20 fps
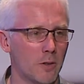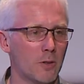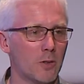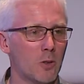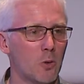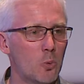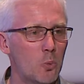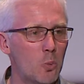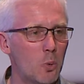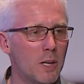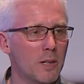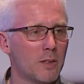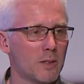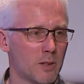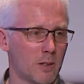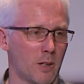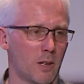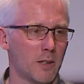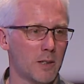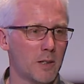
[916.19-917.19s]
so we
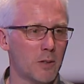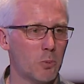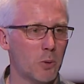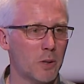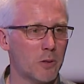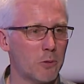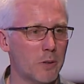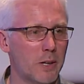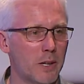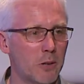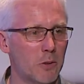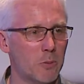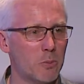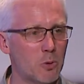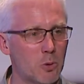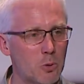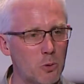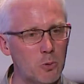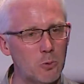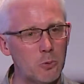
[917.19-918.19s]
started when Readium
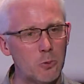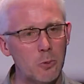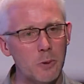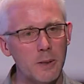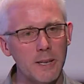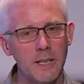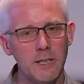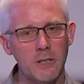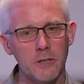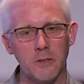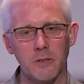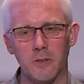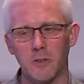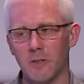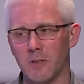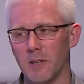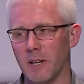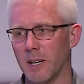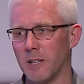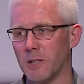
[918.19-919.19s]
2 reached the
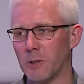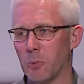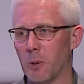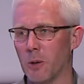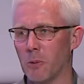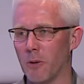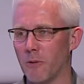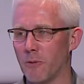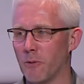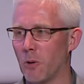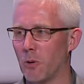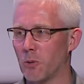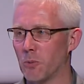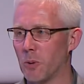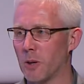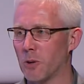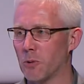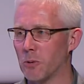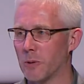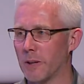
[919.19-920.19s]
stage where we thought
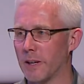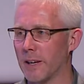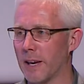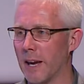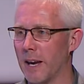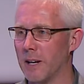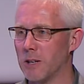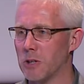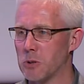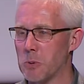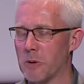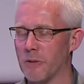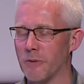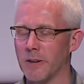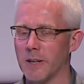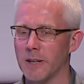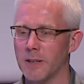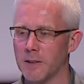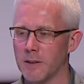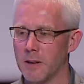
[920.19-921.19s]
we could engage with
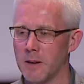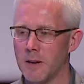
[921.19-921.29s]
it.